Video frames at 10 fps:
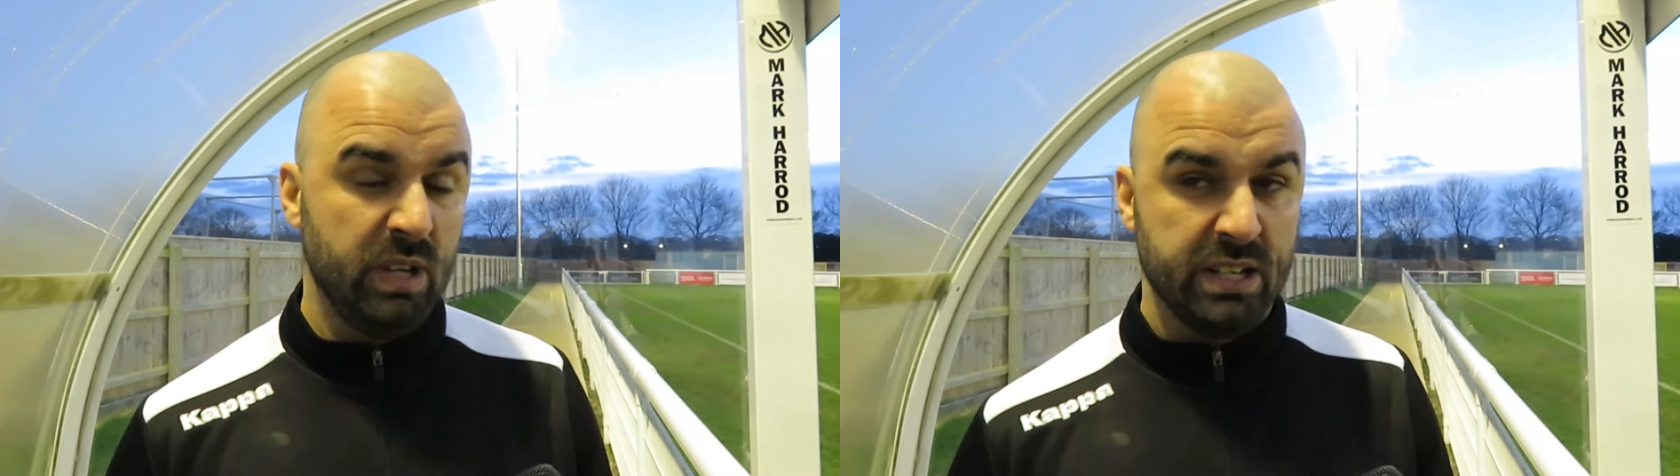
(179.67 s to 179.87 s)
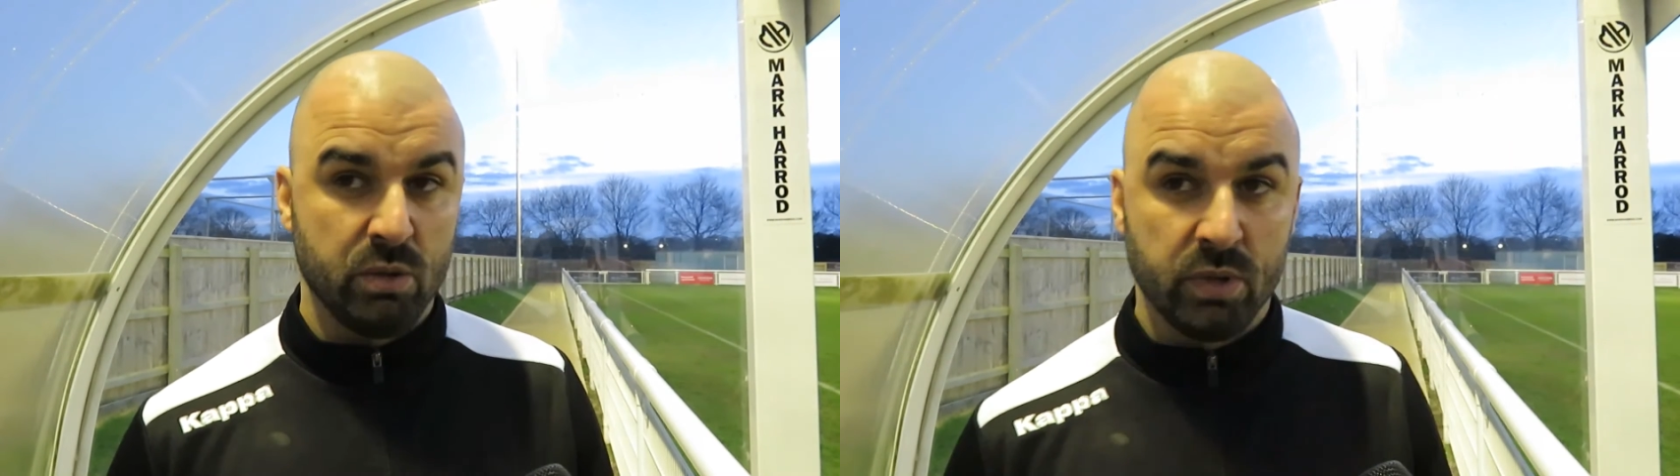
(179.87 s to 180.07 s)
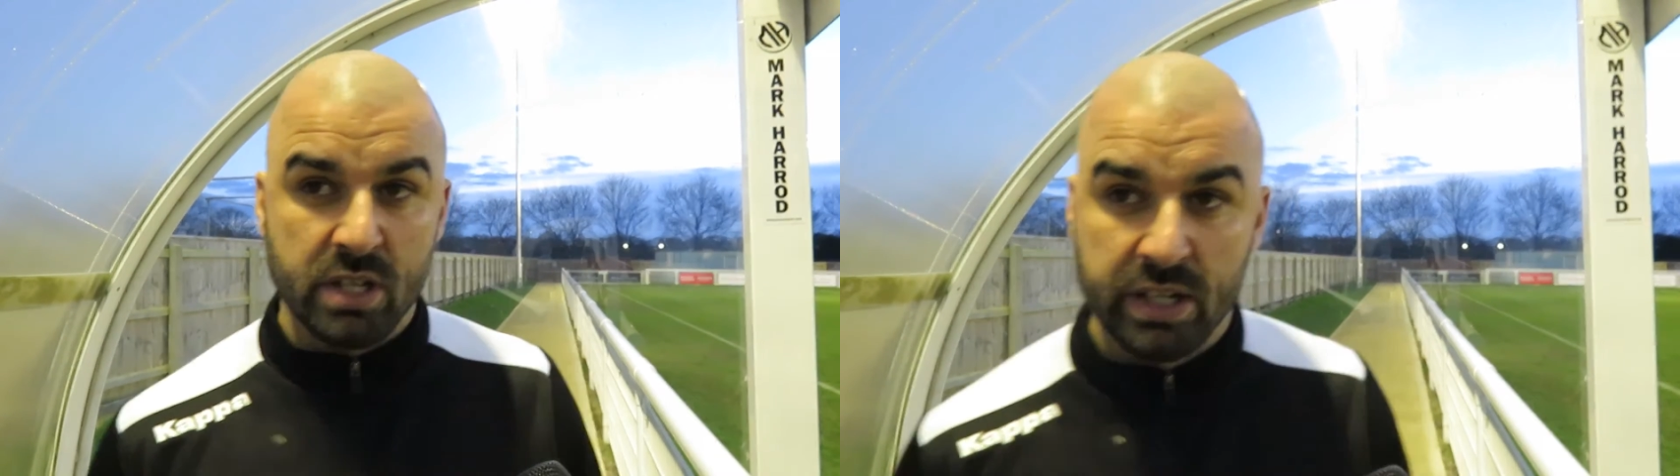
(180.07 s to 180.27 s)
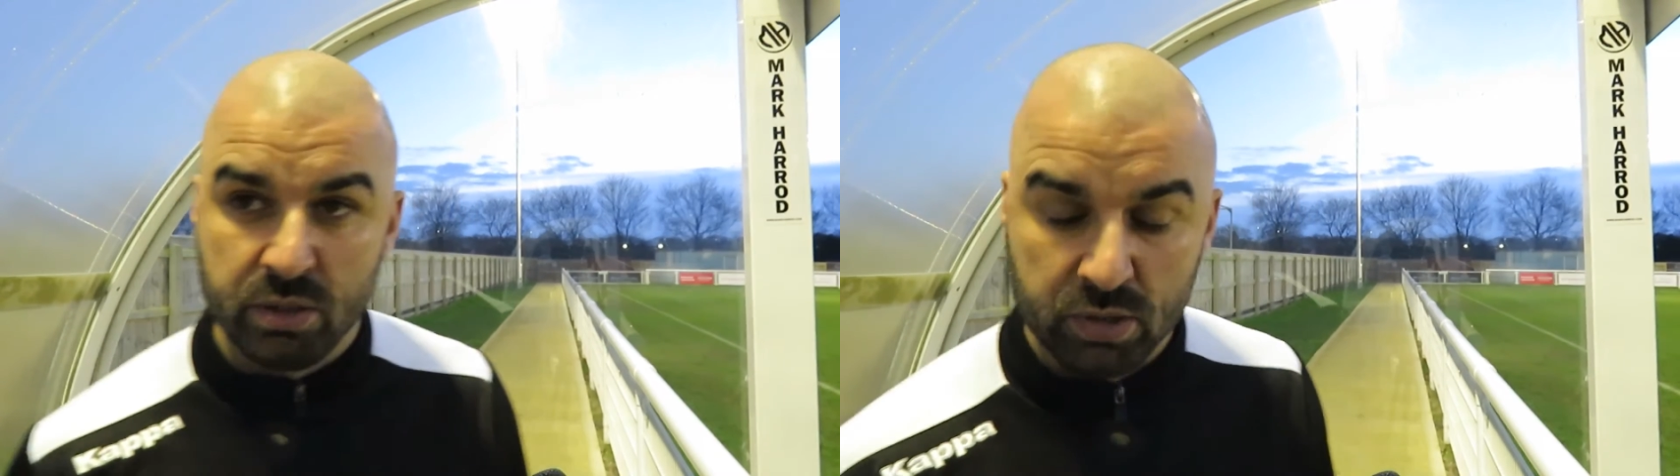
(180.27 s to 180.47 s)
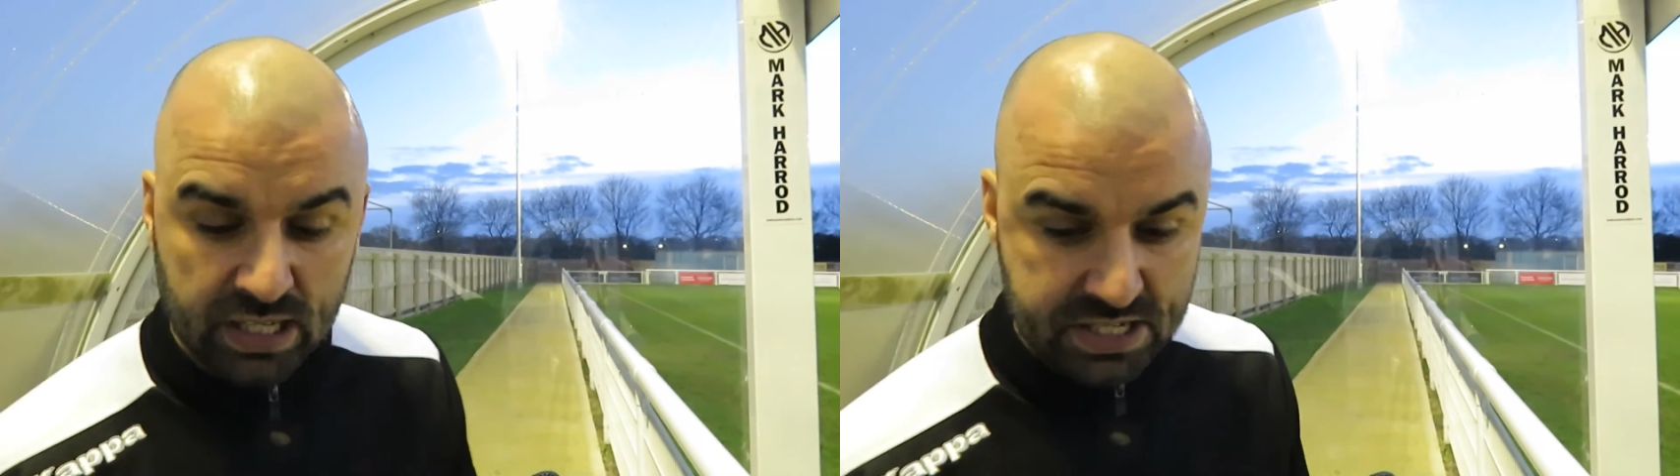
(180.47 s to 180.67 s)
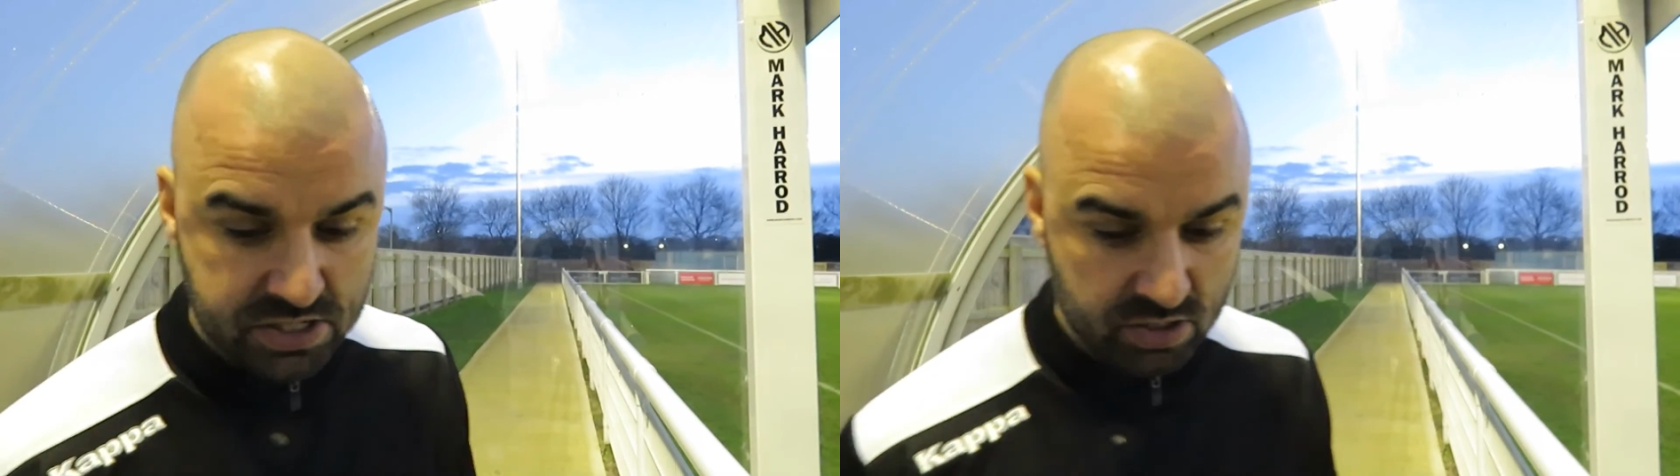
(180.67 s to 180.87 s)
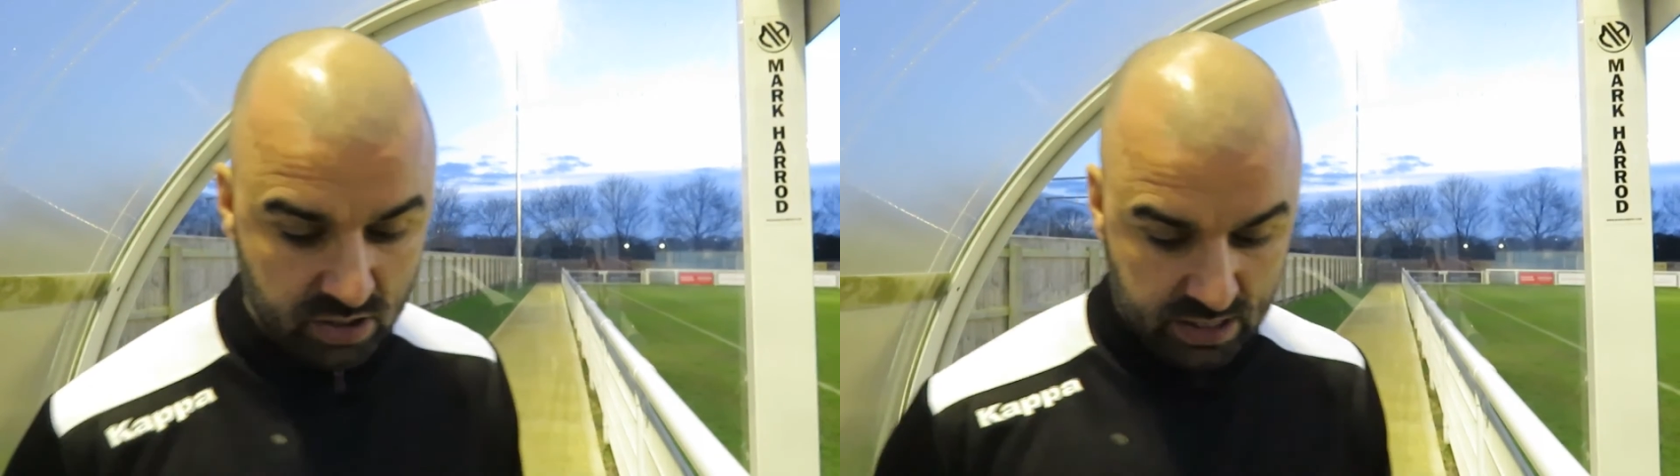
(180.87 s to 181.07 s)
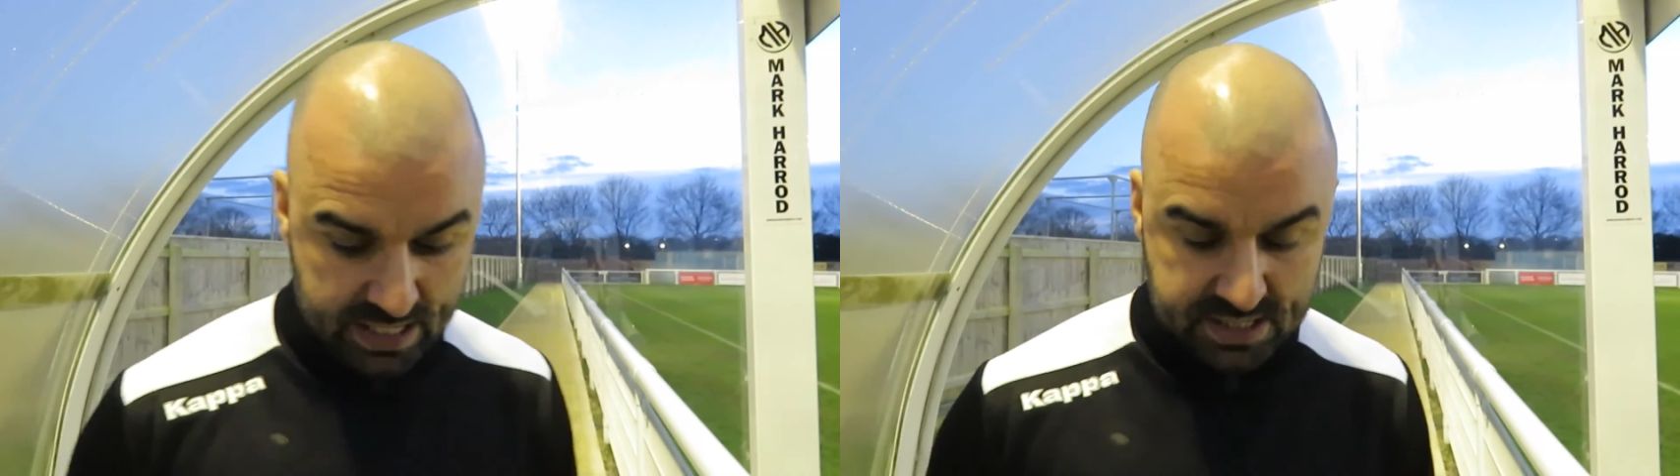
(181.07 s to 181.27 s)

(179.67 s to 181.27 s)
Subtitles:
I don't want lads getting